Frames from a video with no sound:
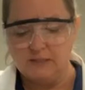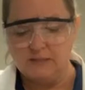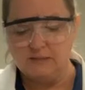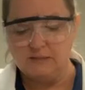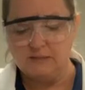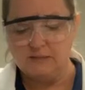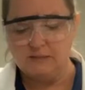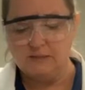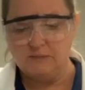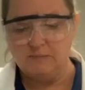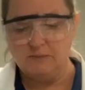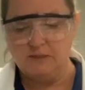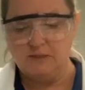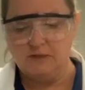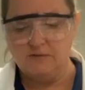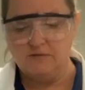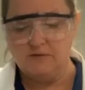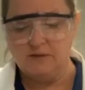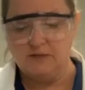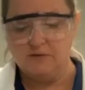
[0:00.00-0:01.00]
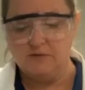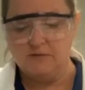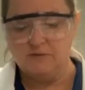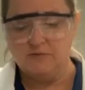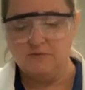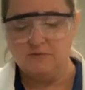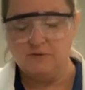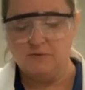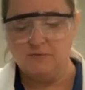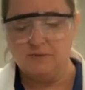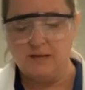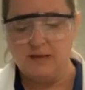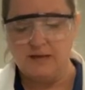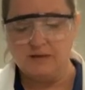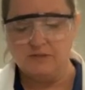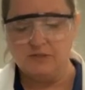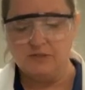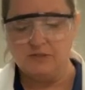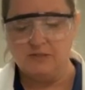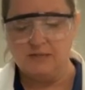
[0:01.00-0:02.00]
it's simply a vehicle for the
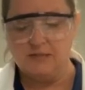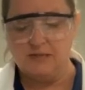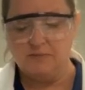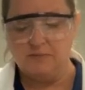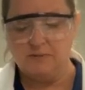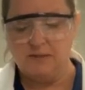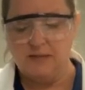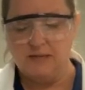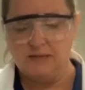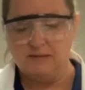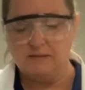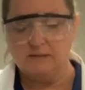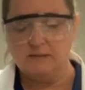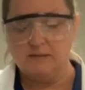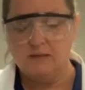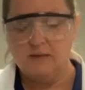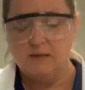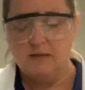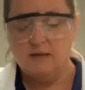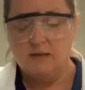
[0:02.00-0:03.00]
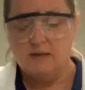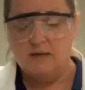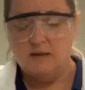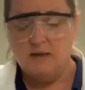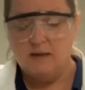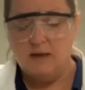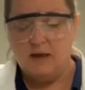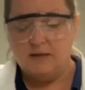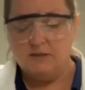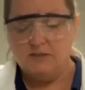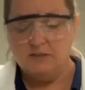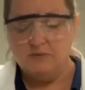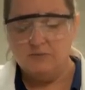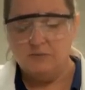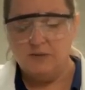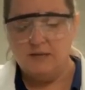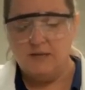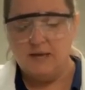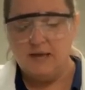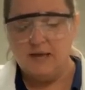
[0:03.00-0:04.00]
reaction to take place. I just
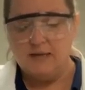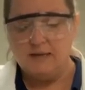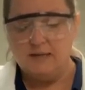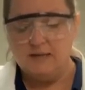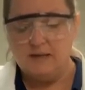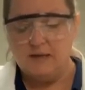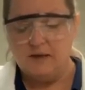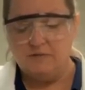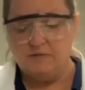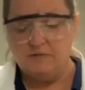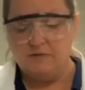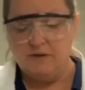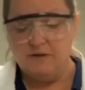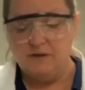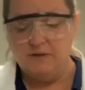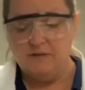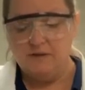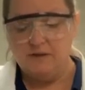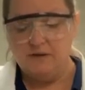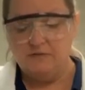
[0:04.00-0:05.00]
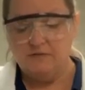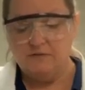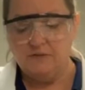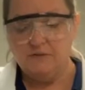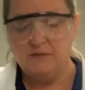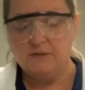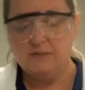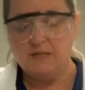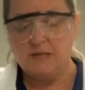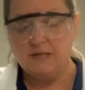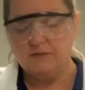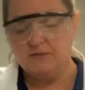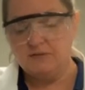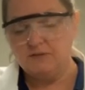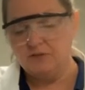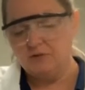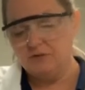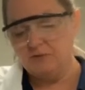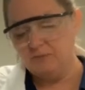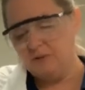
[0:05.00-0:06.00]
want to add enough that I fill the test
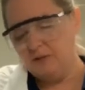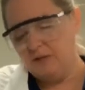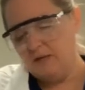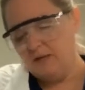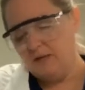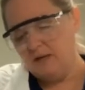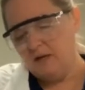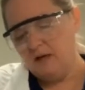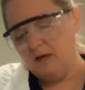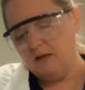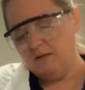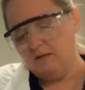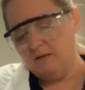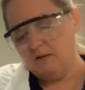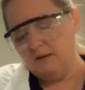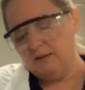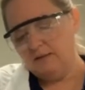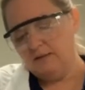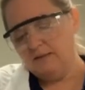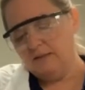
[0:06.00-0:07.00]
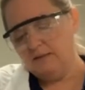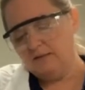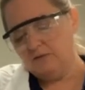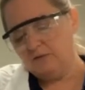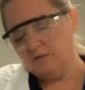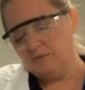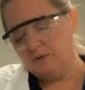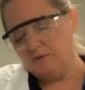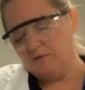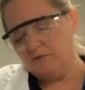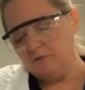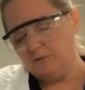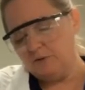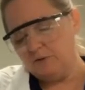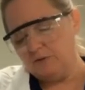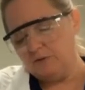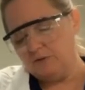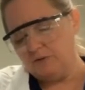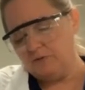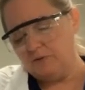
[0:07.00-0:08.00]
tube at least
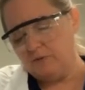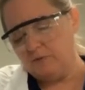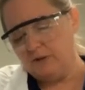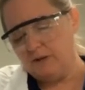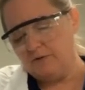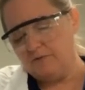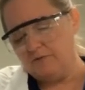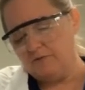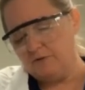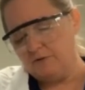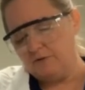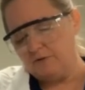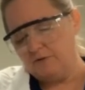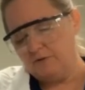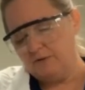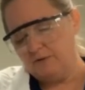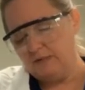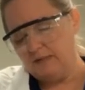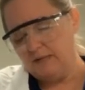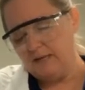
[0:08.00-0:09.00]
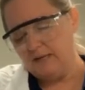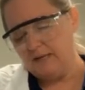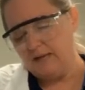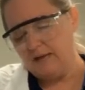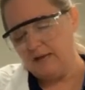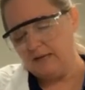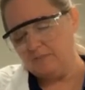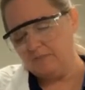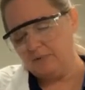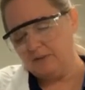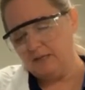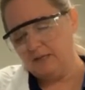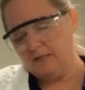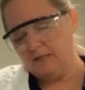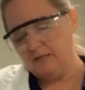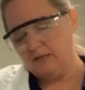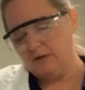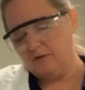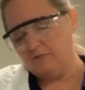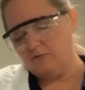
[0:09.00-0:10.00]
3/4 of the way full and add plenty
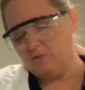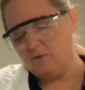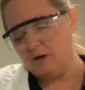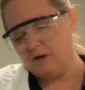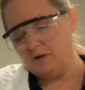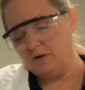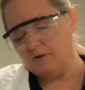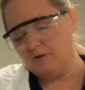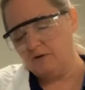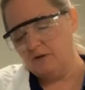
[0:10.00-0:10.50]
enough water